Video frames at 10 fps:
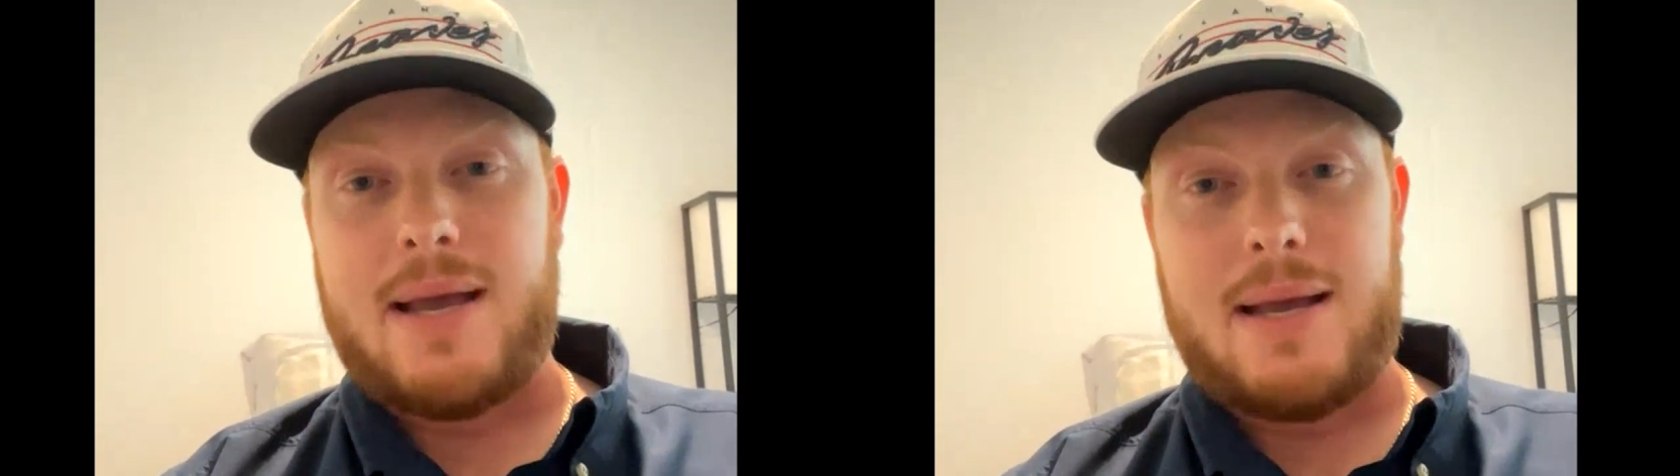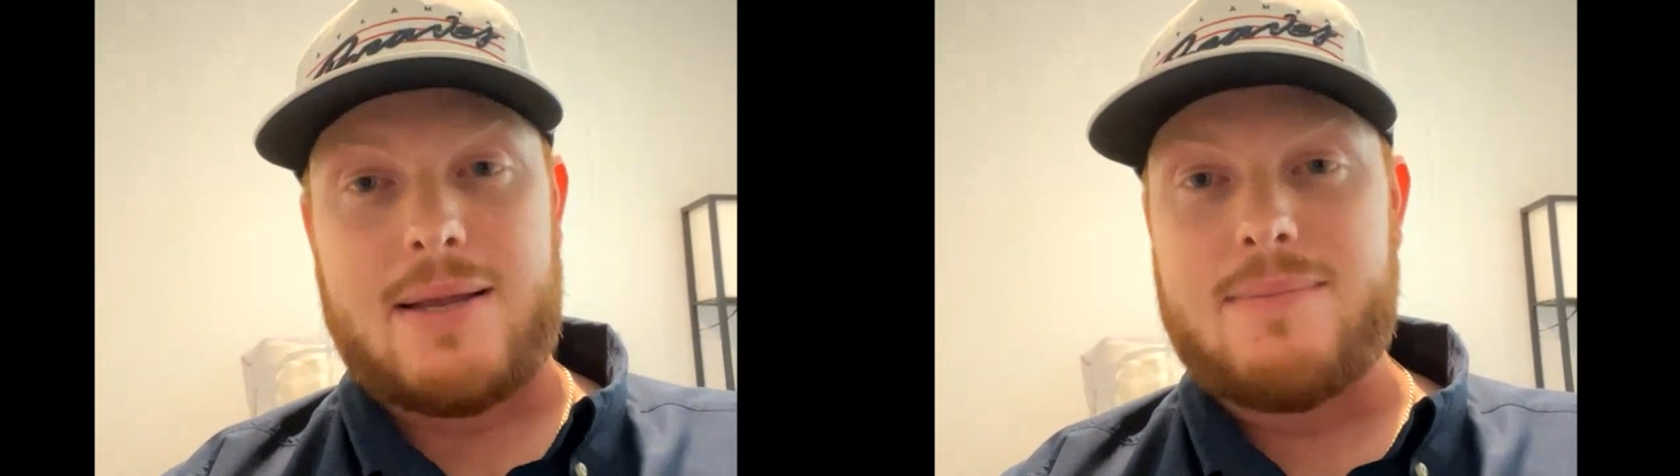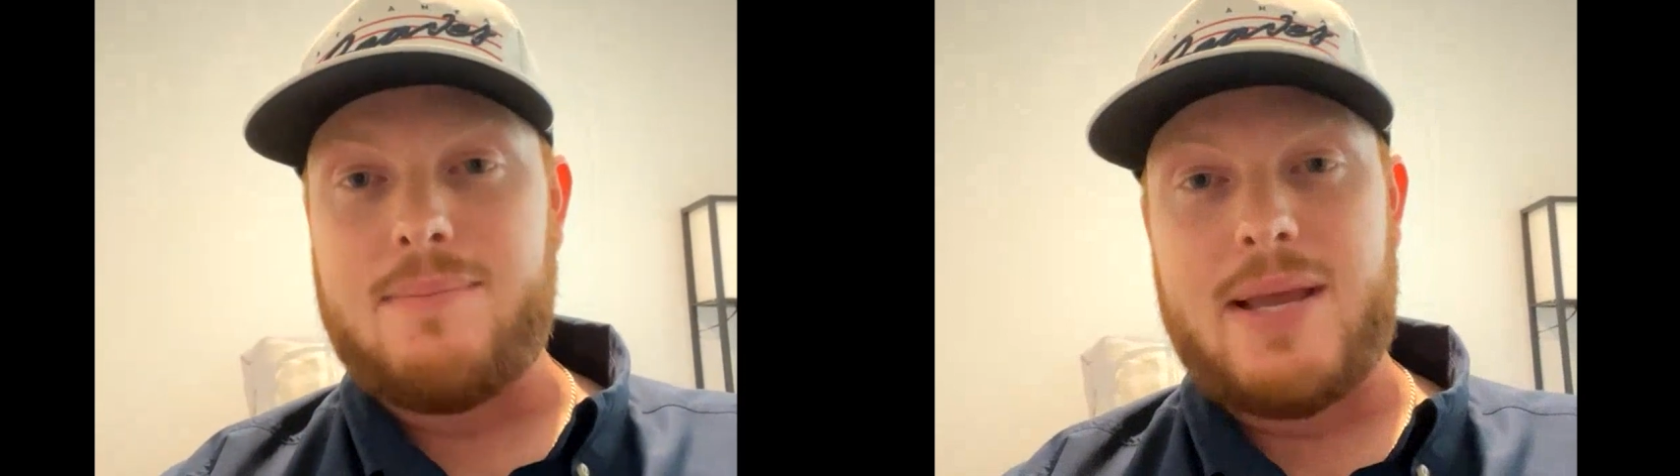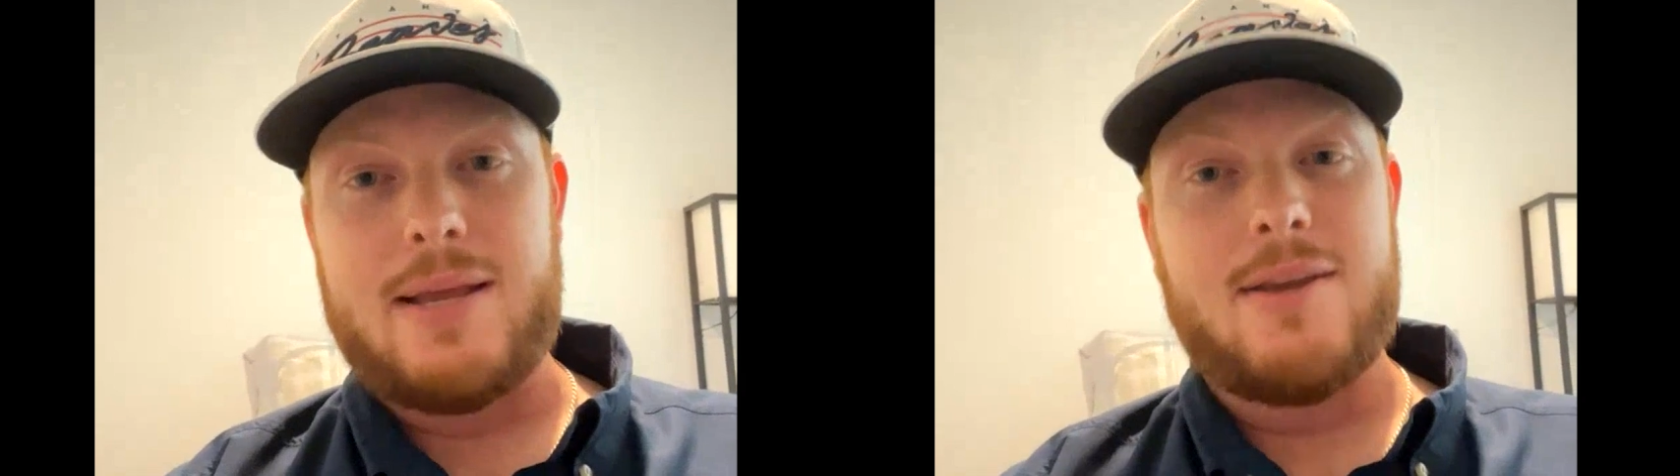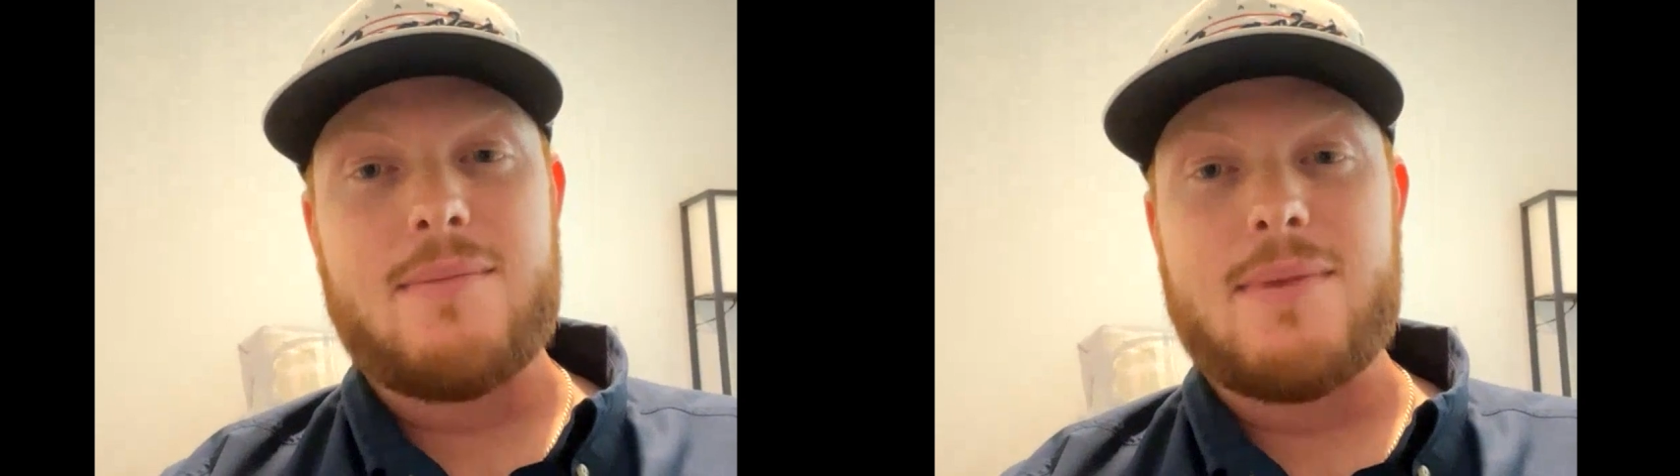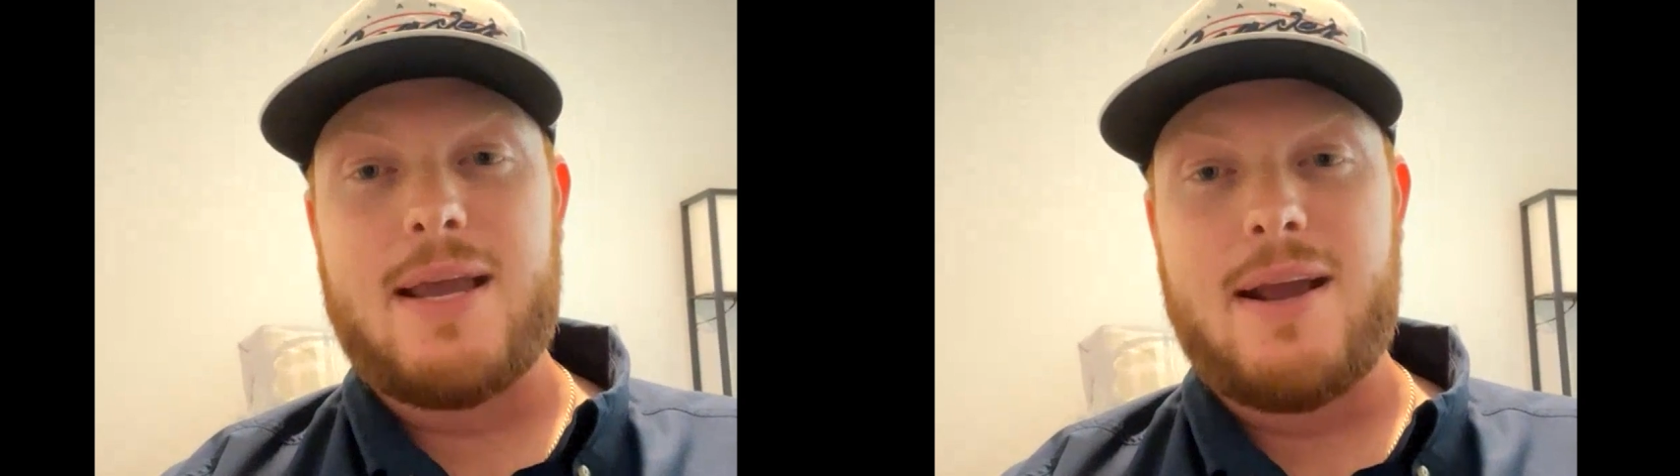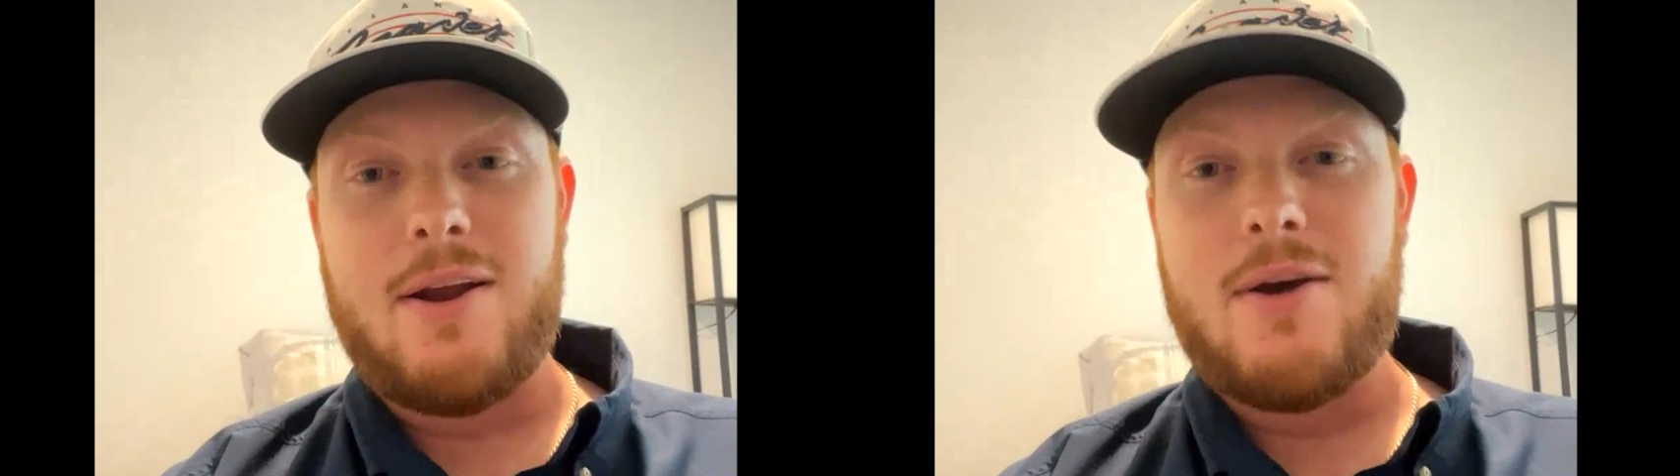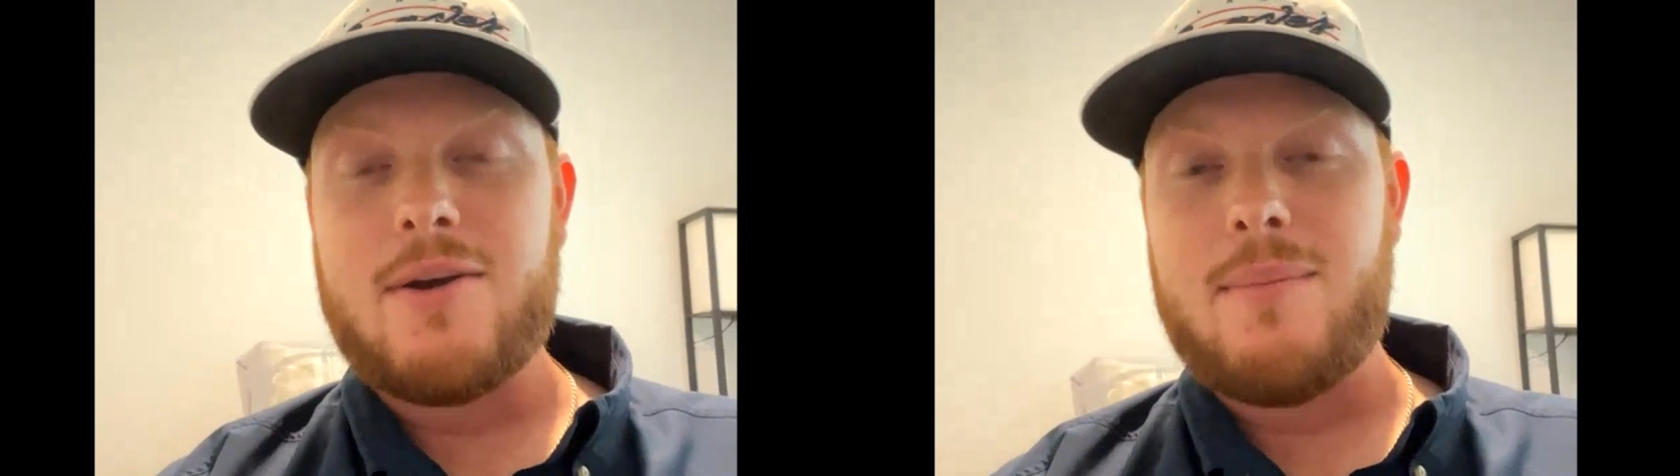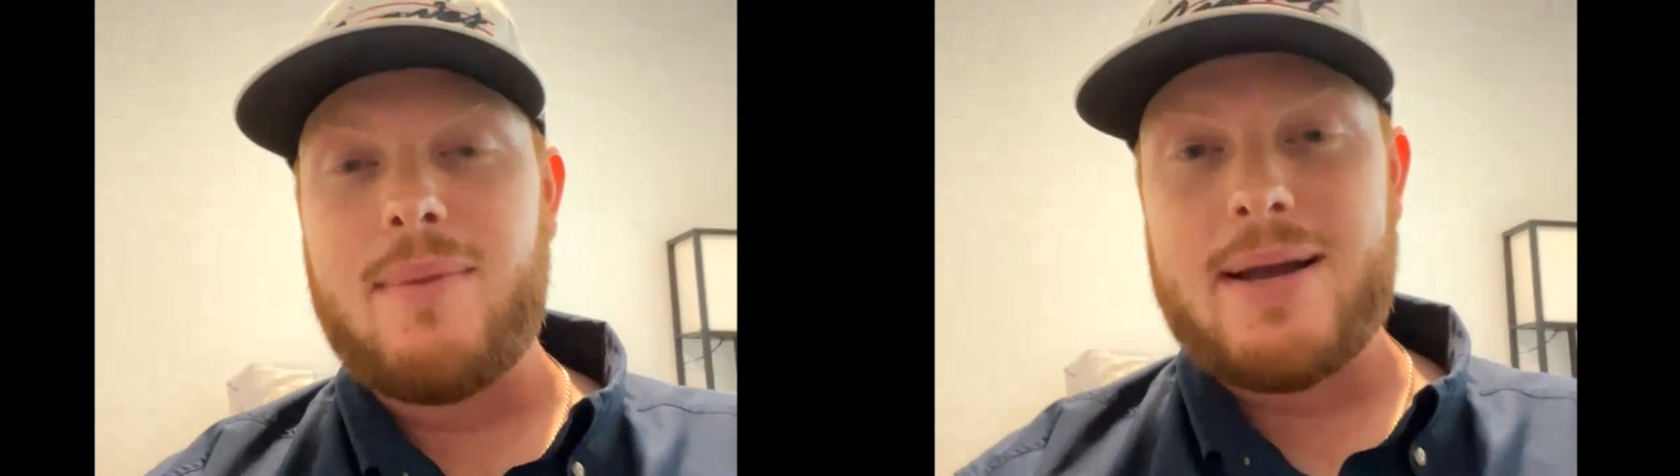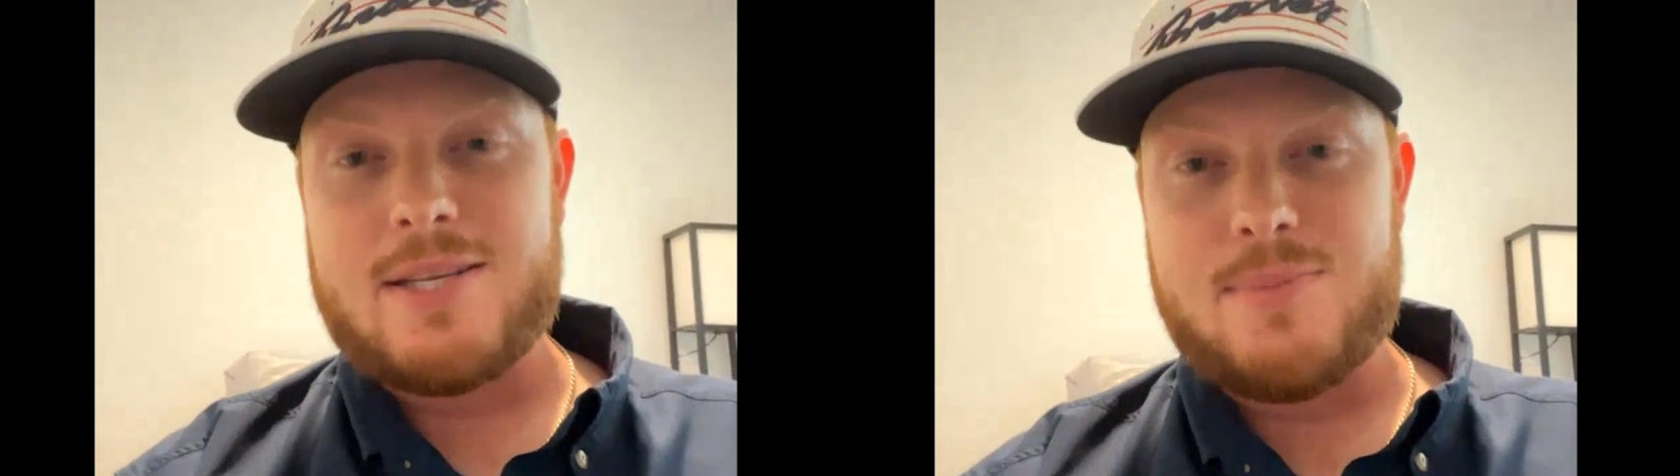I picked up the karaoke
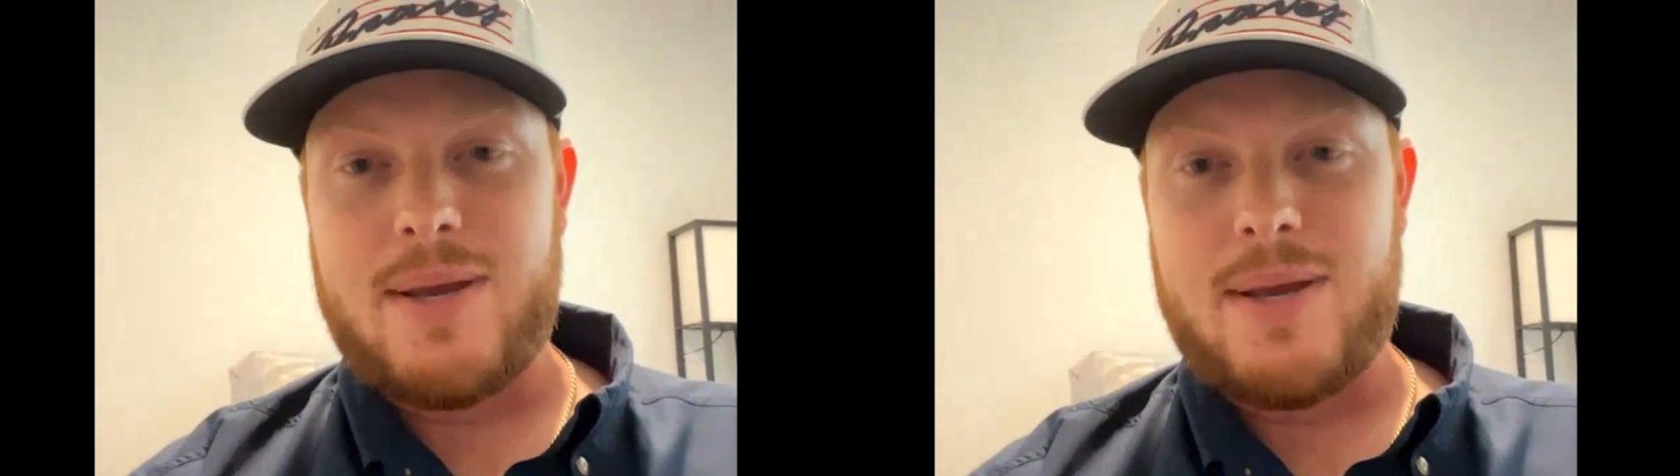mics,